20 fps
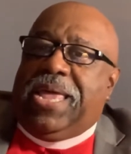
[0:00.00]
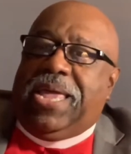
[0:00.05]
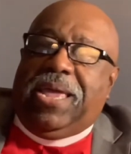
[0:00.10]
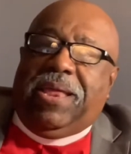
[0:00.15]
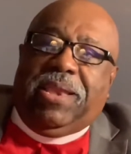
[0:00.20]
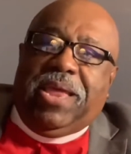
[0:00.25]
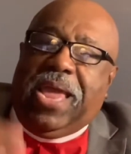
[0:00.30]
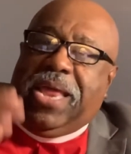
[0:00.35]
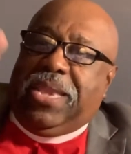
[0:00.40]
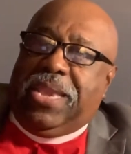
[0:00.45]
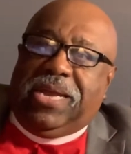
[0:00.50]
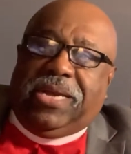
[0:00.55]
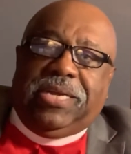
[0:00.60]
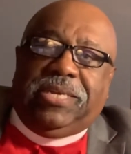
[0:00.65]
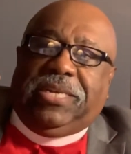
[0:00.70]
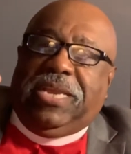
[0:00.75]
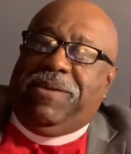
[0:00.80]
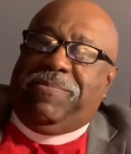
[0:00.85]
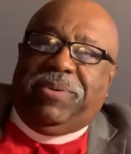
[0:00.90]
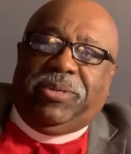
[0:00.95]
And
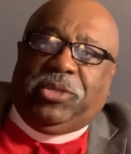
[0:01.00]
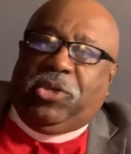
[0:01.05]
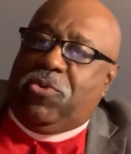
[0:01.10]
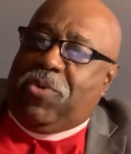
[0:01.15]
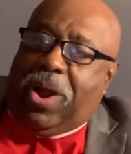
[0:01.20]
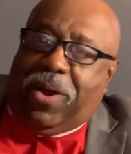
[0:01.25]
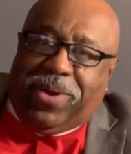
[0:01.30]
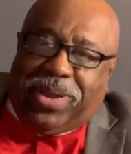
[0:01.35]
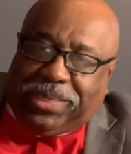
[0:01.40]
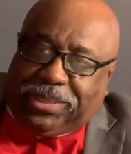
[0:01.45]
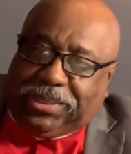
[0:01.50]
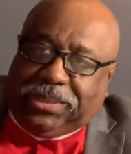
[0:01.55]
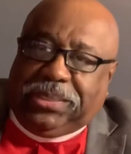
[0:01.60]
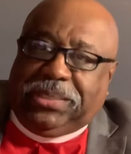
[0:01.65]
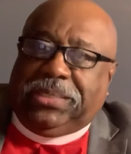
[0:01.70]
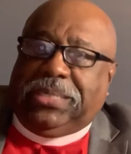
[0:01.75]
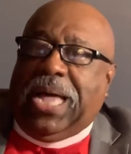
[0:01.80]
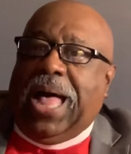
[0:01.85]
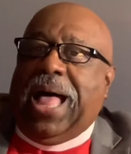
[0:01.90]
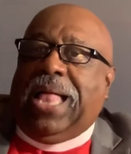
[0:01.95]
Nicodemus, you are a
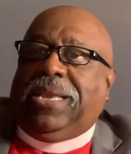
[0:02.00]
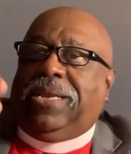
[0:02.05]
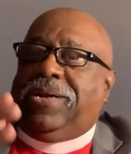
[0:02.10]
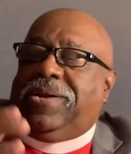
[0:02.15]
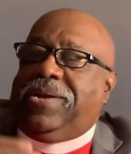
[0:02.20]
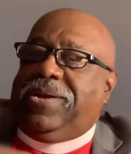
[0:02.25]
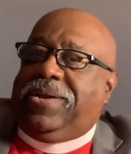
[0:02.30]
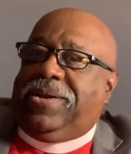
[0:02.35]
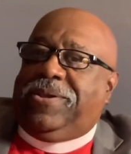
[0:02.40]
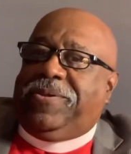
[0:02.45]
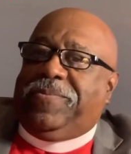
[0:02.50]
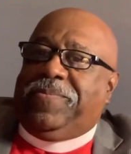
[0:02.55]
scholar.